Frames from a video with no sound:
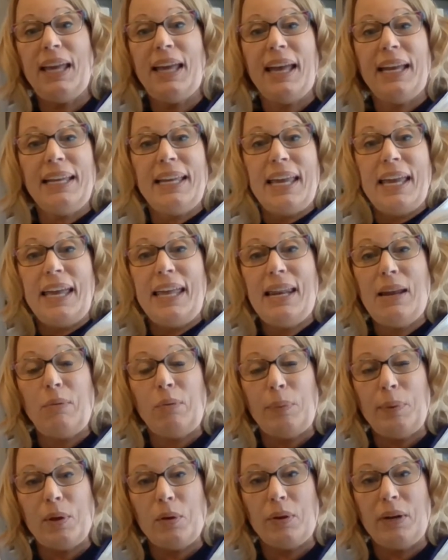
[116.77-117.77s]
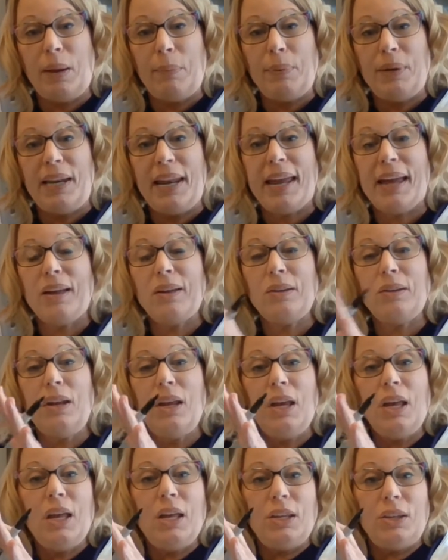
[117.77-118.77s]
Again, it will be going up and down.
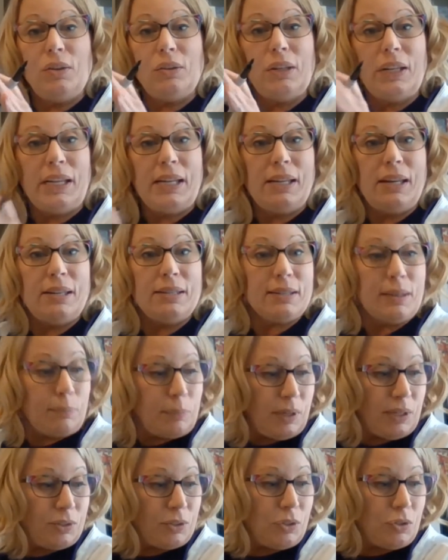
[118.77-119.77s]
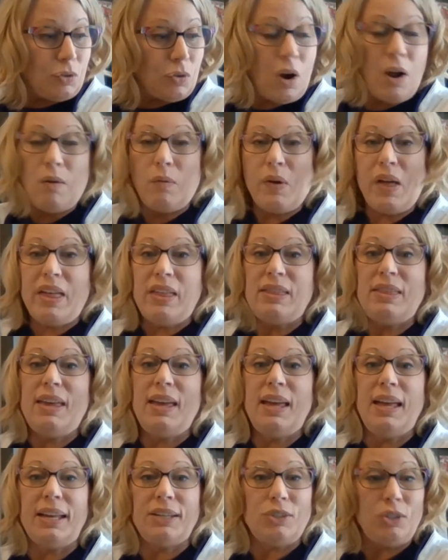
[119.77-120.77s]
You'll need something to draw with.
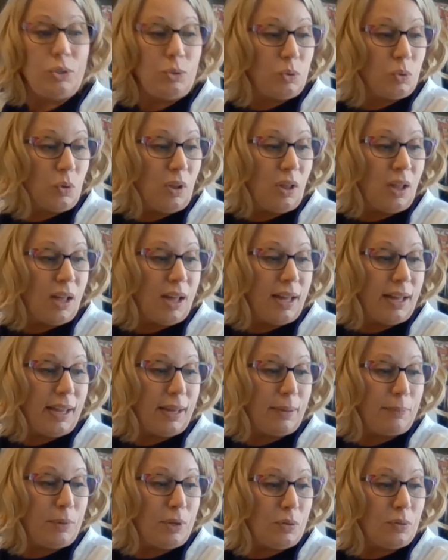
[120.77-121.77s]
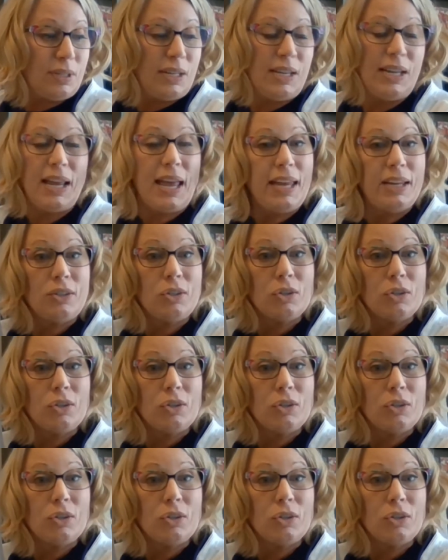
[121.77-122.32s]
As usual, I am using a